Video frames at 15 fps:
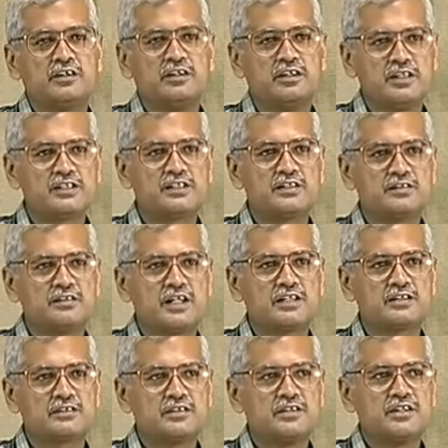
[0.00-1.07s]
is it
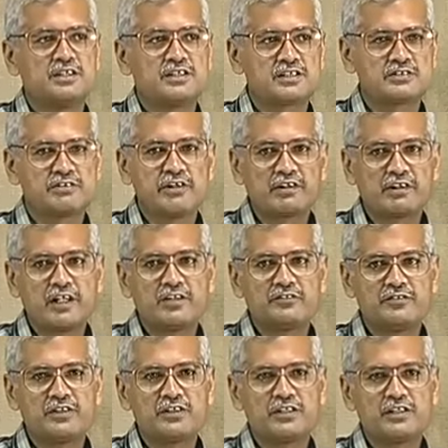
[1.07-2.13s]
that straight line
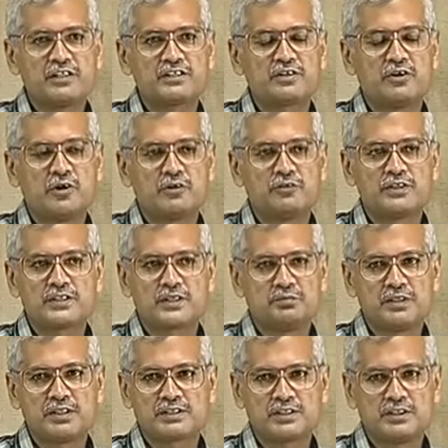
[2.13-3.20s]
fitting is always the
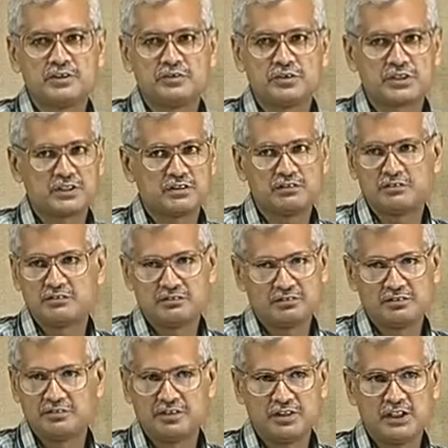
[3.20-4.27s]
best solution?
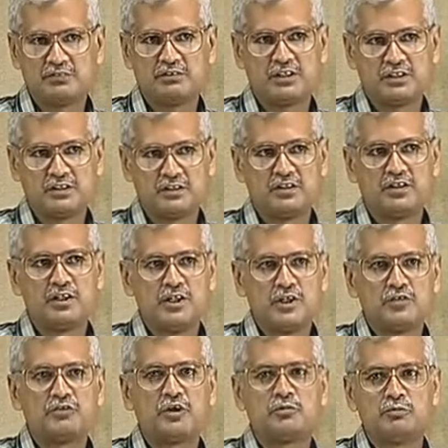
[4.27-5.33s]
Never.
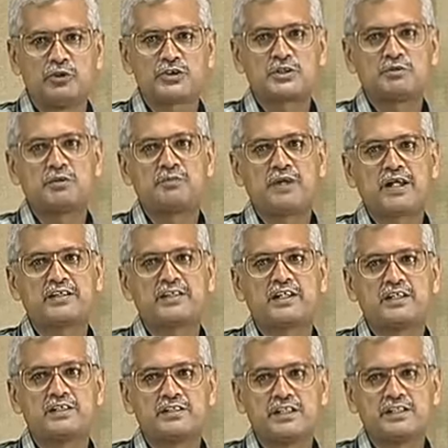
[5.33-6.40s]
For most of the
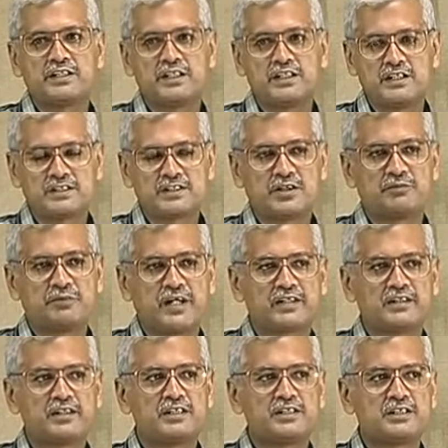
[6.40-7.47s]
practical data or
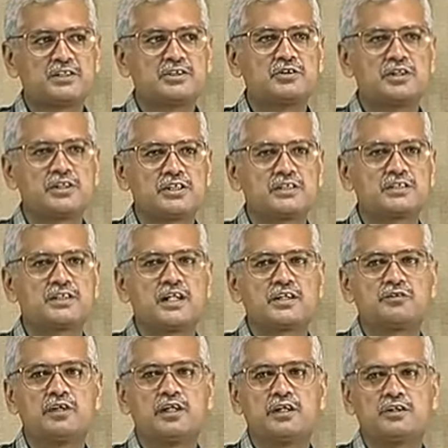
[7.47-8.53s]
practical situations that
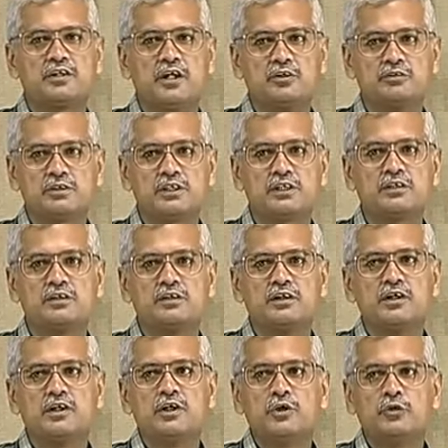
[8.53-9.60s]
we encounter,
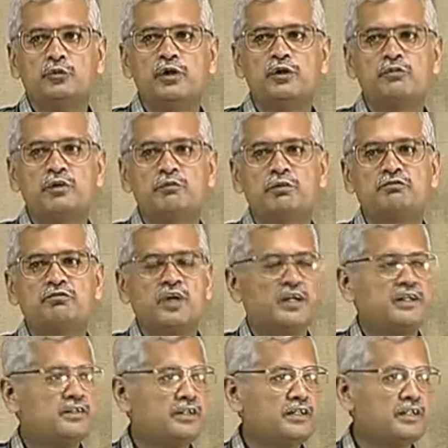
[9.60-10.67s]
we will be
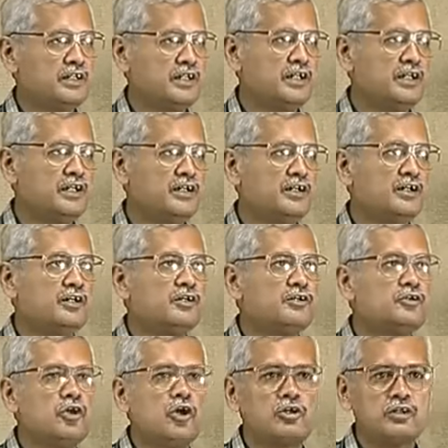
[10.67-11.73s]
finding a
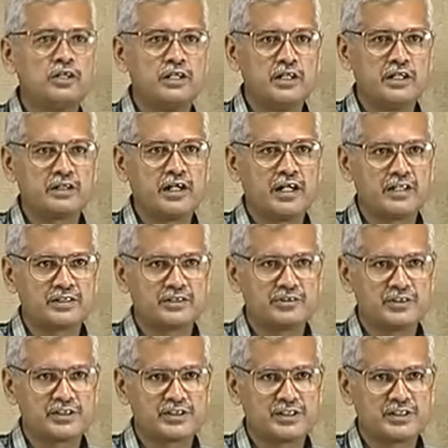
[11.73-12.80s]
nonlinear
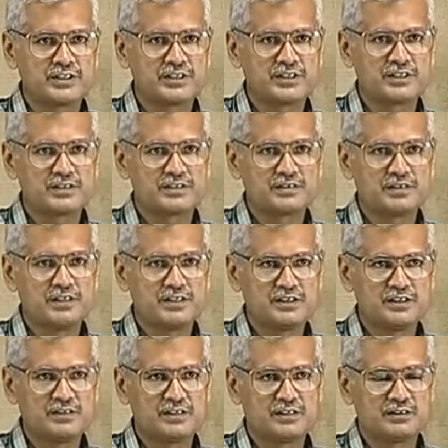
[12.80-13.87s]
characteristics,
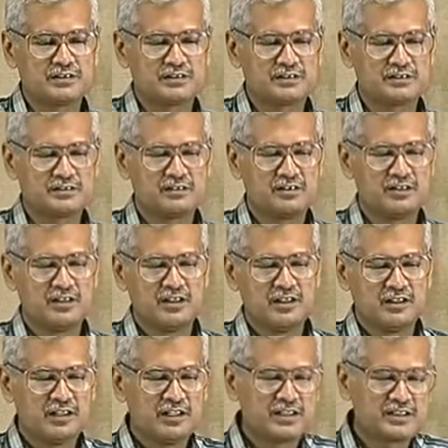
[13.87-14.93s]
isn't it?
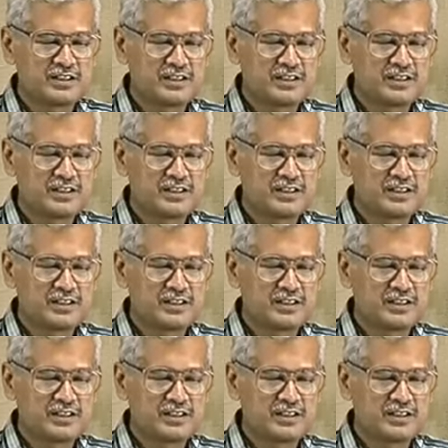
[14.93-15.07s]
Let us